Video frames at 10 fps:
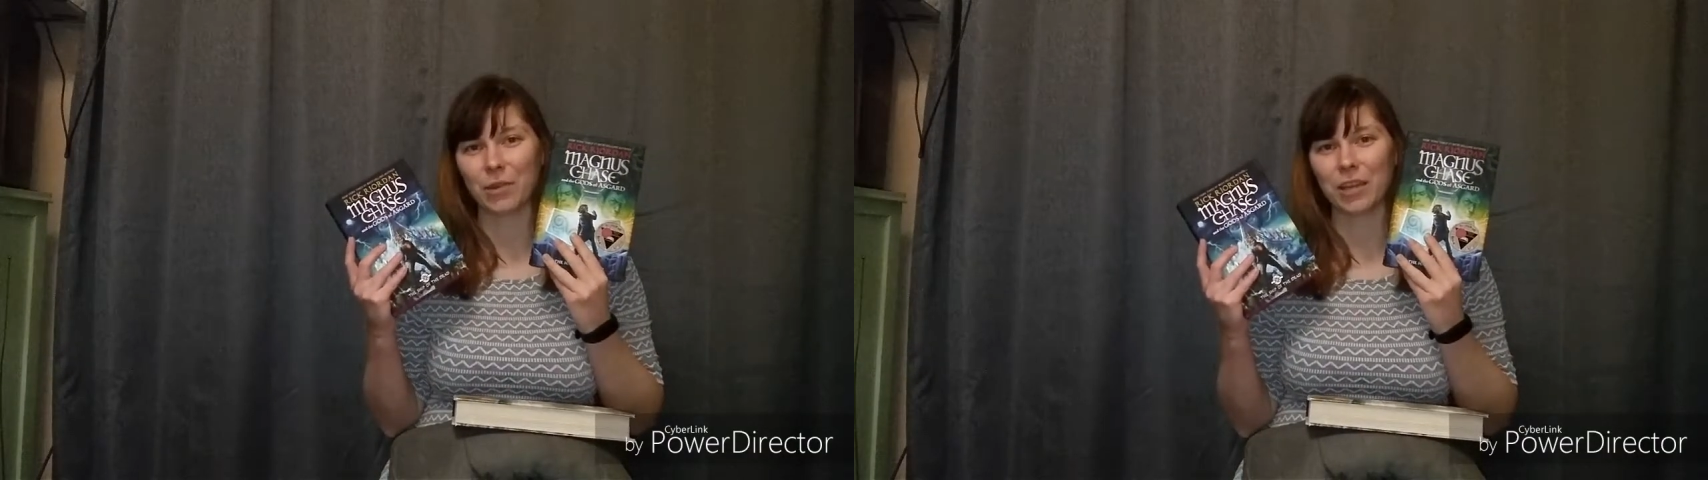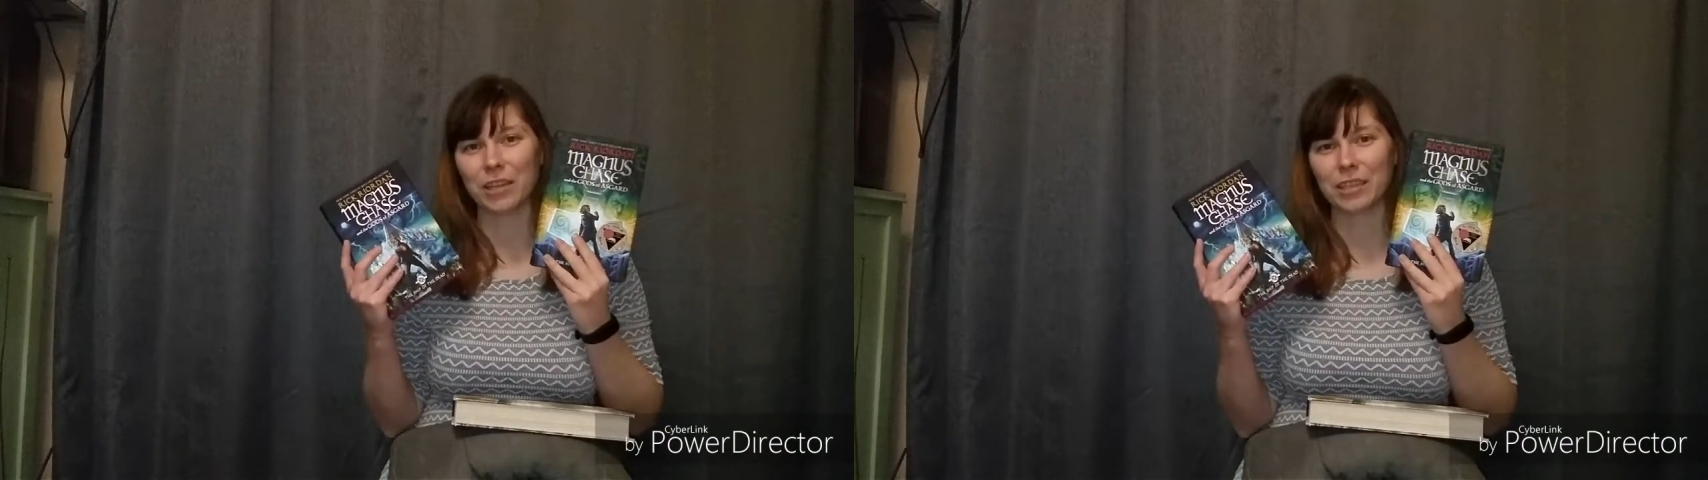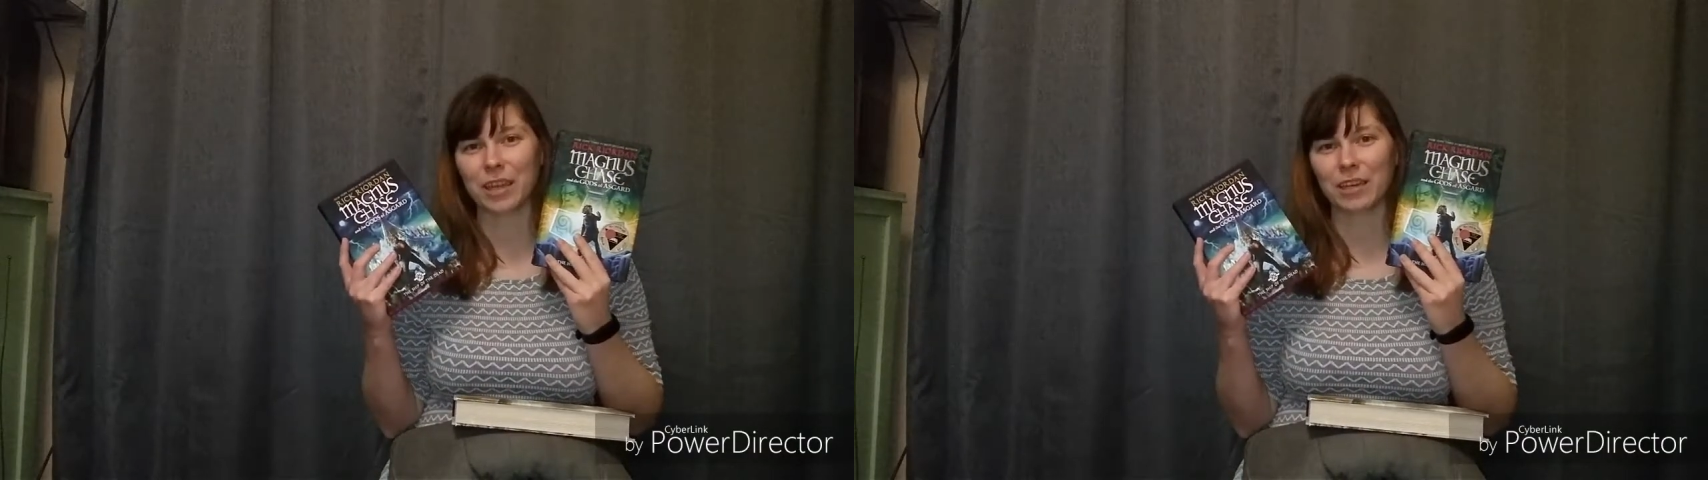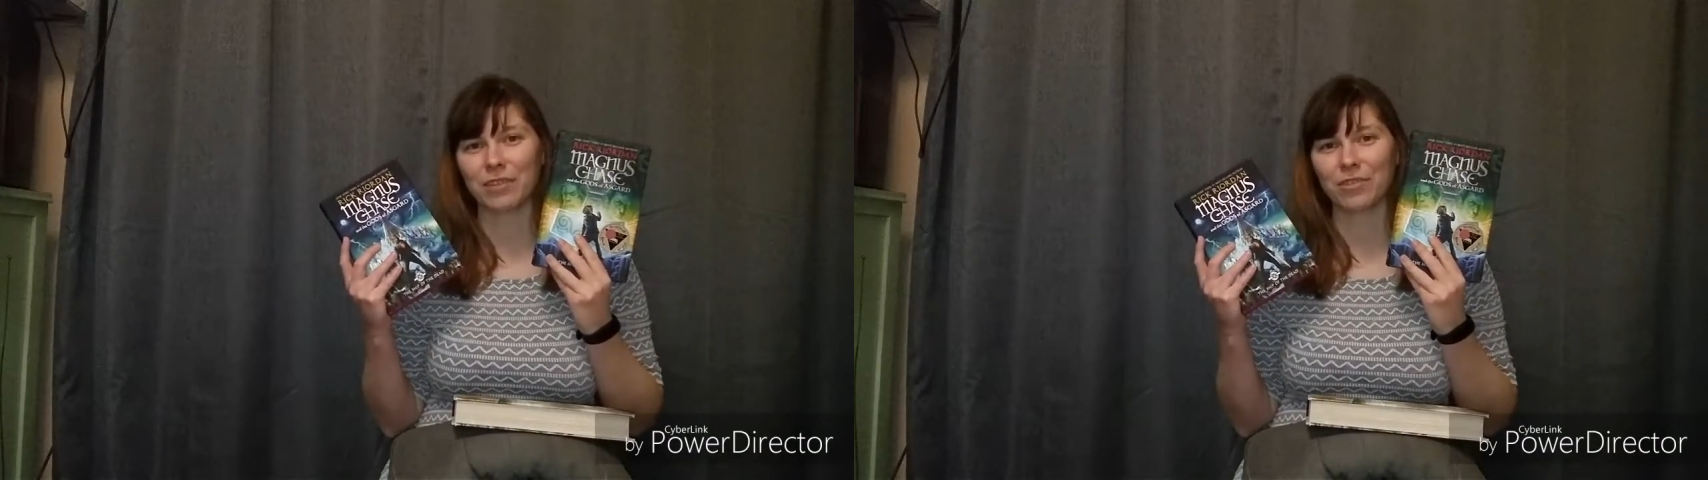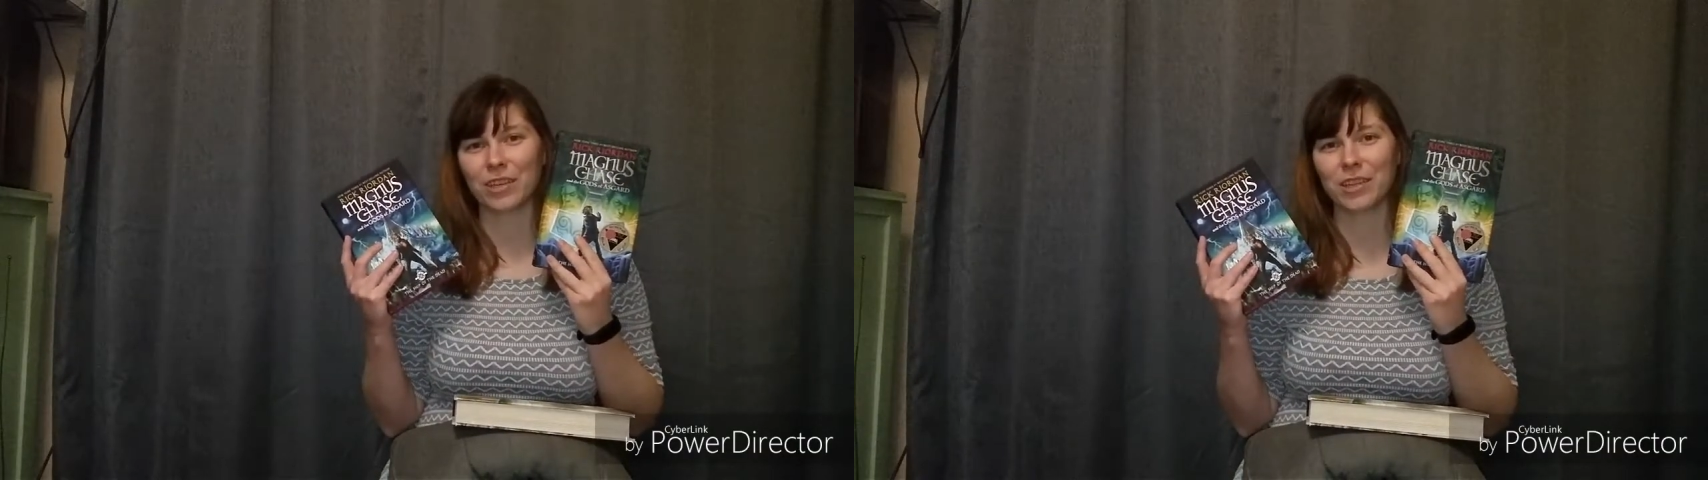really
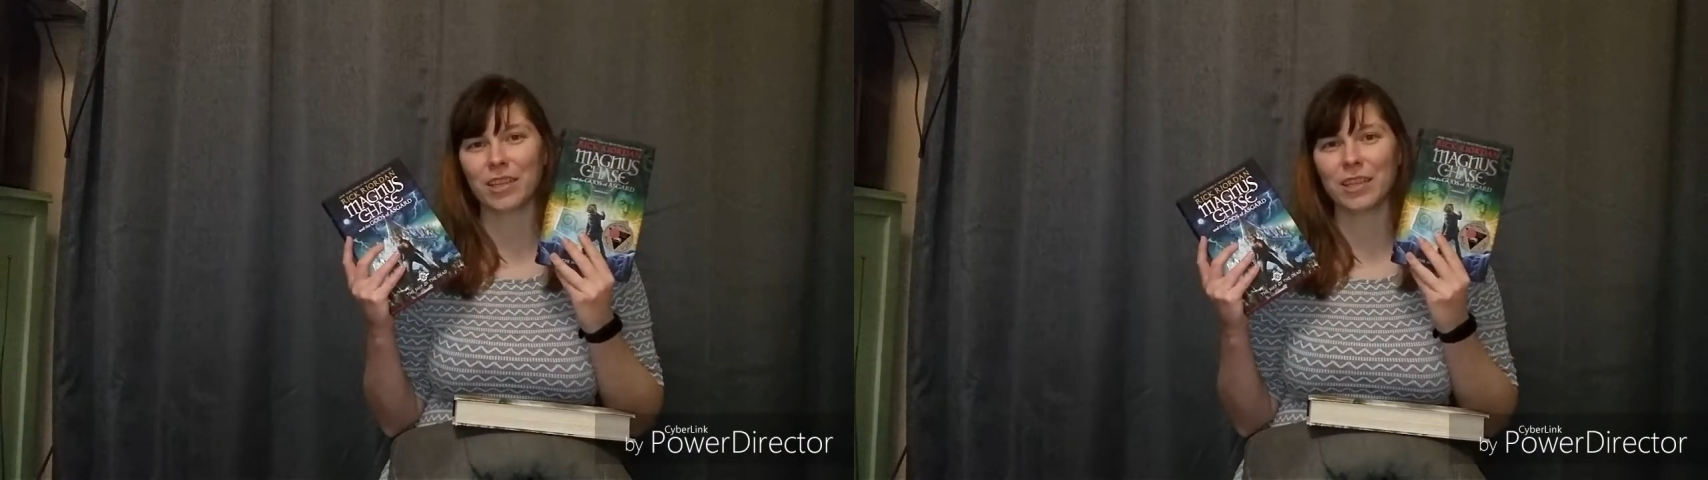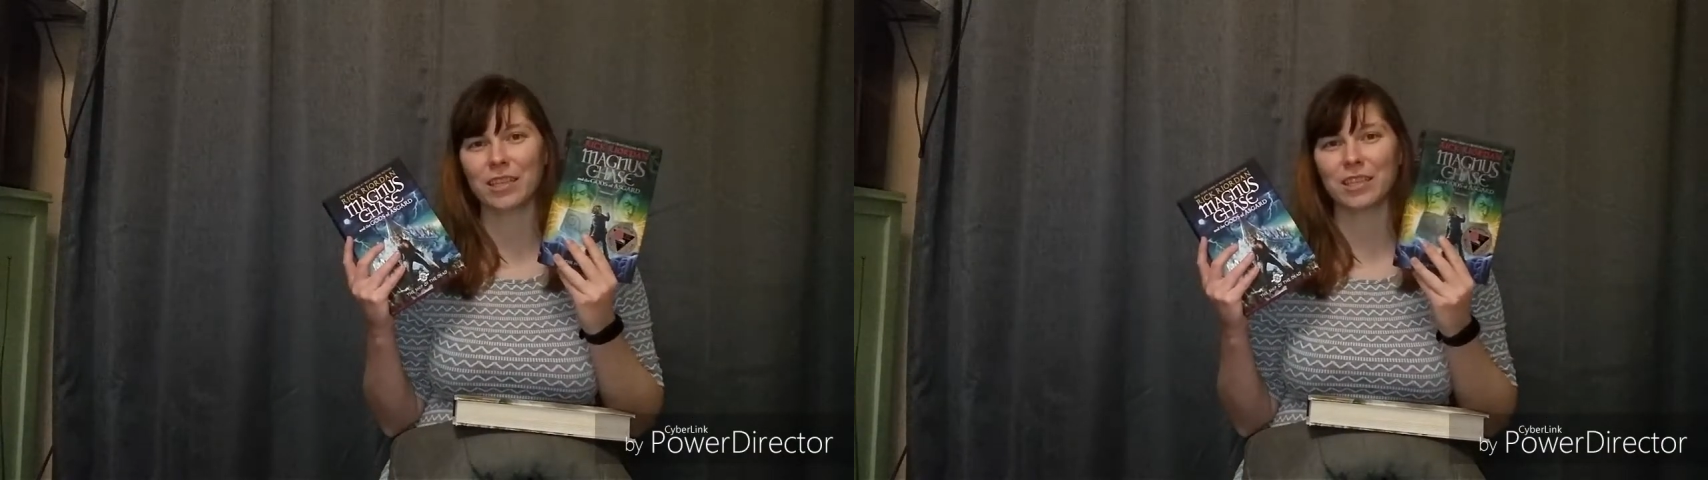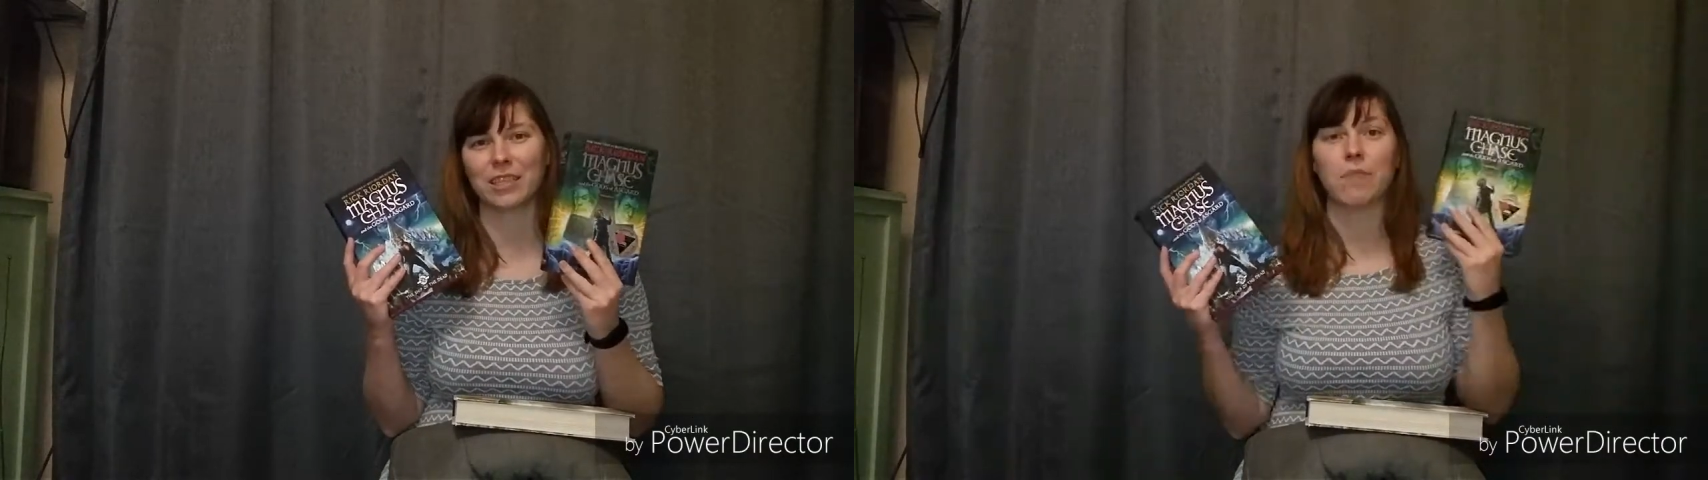excited to read this.